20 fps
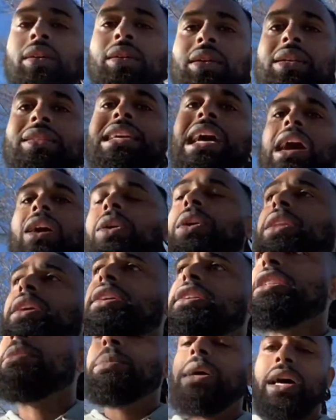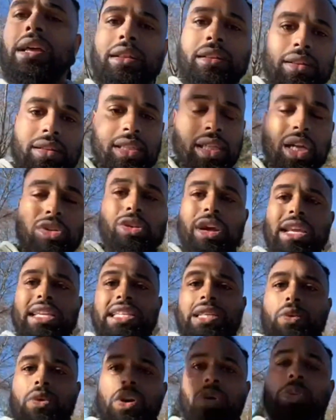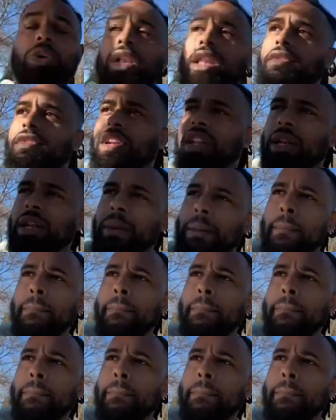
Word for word: That's how it is, man. It's a crazy world we're living in.